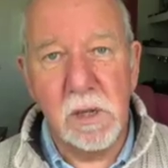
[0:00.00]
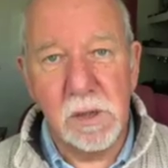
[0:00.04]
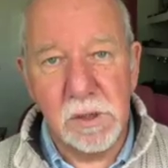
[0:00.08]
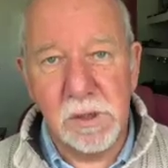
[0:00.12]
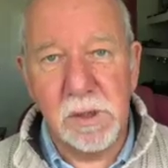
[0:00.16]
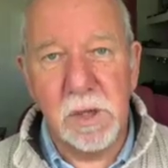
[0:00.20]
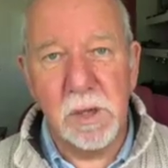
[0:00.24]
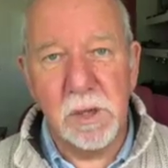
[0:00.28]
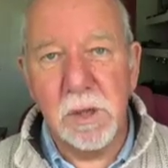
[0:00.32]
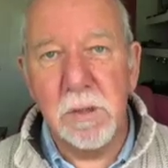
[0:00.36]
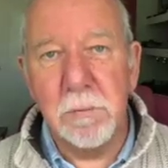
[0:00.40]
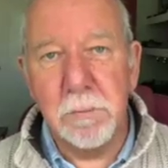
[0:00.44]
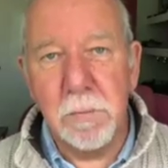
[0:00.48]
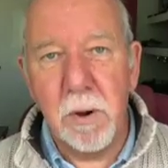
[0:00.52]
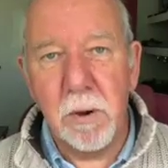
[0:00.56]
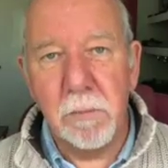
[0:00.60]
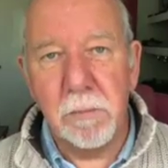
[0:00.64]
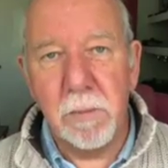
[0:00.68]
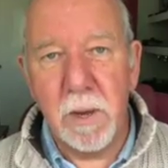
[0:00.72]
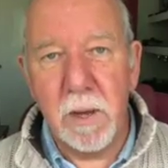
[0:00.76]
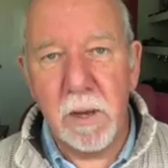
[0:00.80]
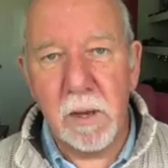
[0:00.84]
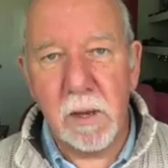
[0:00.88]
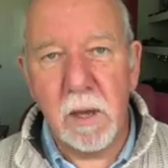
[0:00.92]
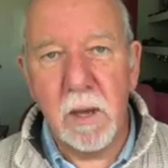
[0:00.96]
to the
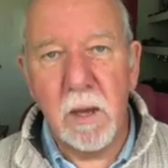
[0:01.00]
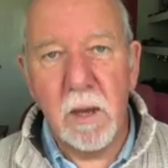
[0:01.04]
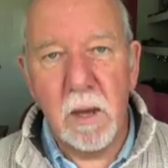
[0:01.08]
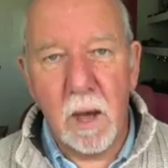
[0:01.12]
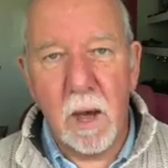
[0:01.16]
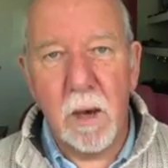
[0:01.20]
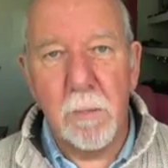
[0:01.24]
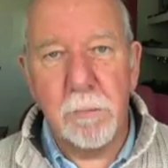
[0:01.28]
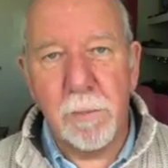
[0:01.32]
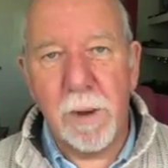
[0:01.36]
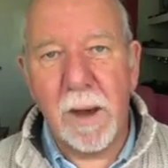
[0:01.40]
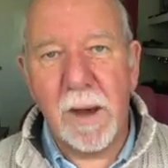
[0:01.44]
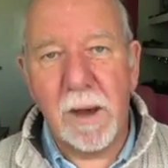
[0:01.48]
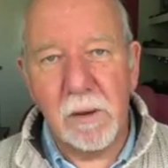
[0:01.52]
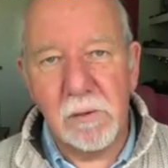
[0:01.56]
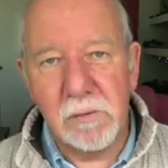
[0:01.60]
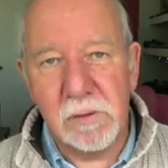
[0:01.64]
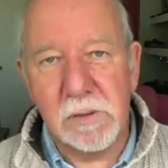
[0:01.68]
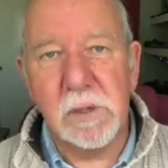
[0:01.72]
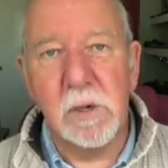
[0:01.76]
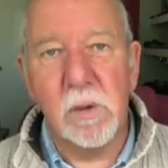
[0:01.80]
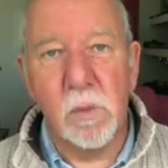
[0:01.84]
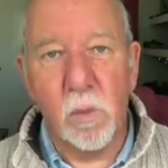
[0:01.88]
public about